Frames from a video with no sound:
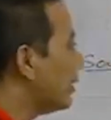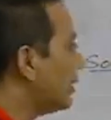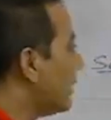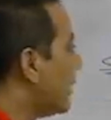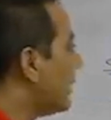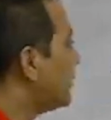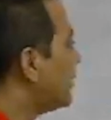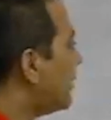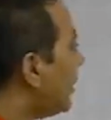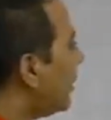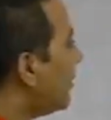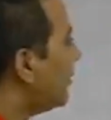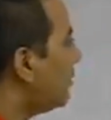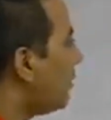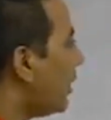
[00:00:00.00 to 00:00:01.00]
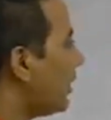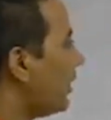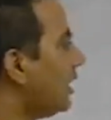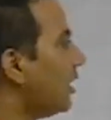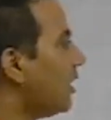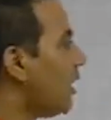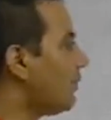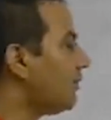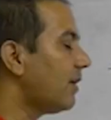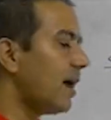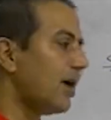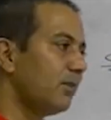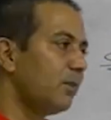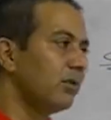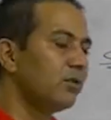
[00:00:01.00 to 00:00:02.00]
that is the burning of
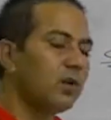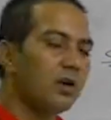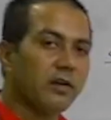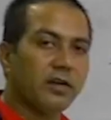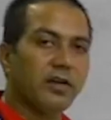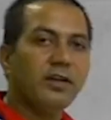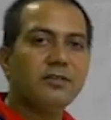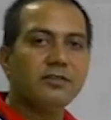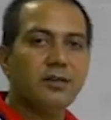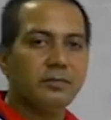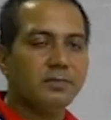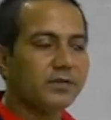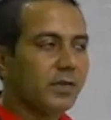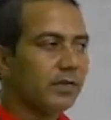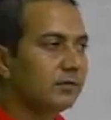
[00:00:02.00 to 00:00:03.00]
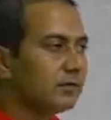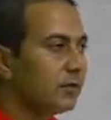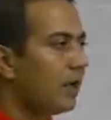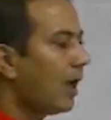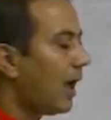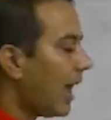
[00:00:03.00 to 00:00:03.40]
carbon content substance.